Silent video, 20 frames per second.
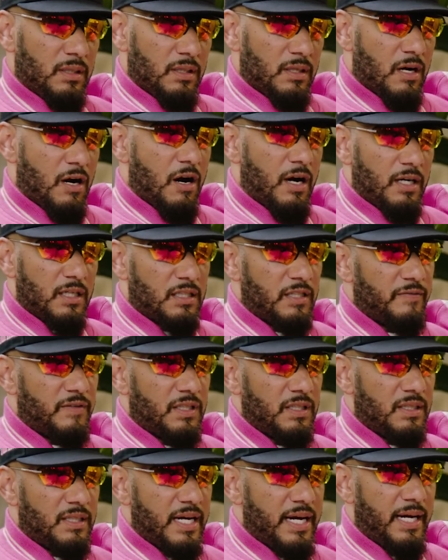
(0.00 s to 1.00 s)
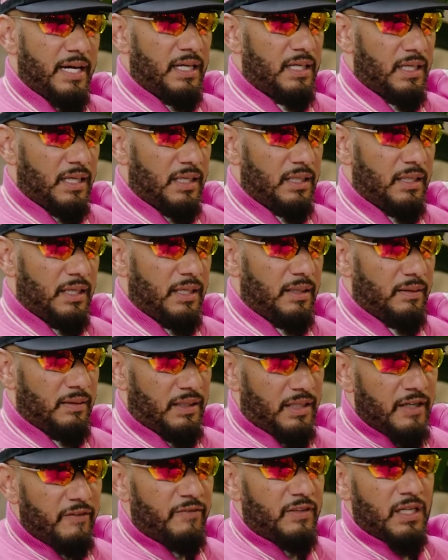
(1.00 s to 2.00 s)
the artists of today, and, and, and
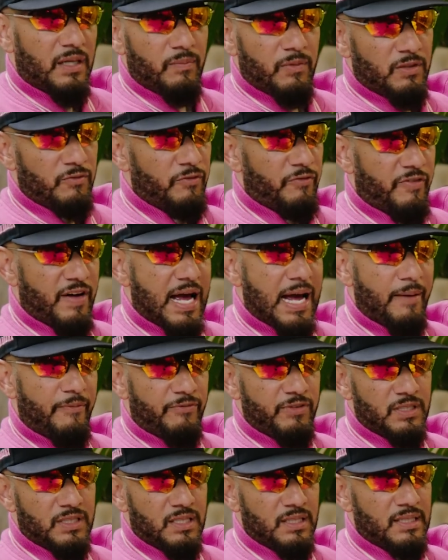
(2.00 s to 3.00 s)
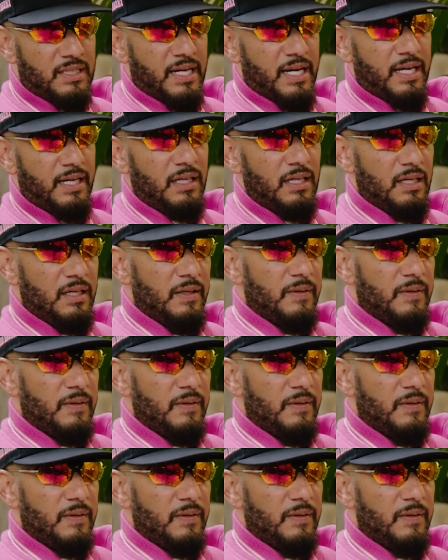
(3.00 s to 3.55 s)
give them a vibe for today,